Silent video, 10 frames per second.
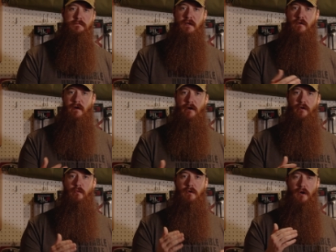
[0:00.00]
that your
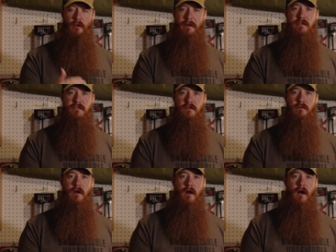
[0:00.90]
arrow will go
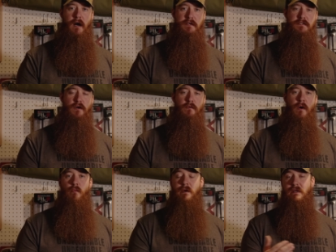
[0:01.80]
into. So
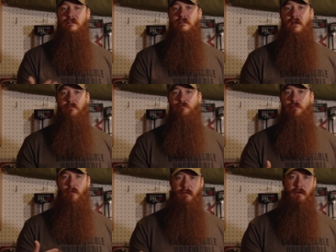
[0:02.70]
we could say
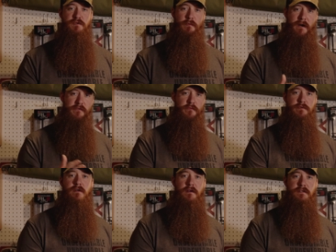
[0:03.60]
pretty much whatever the
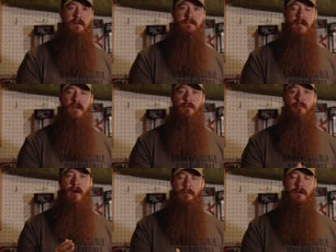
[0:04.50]
results are today, you're
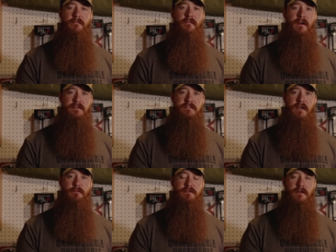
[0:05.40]
probably gonna find the
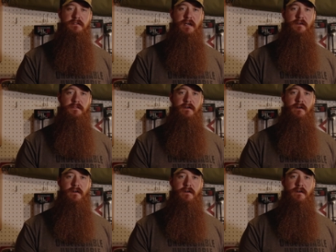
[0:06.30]
same results out there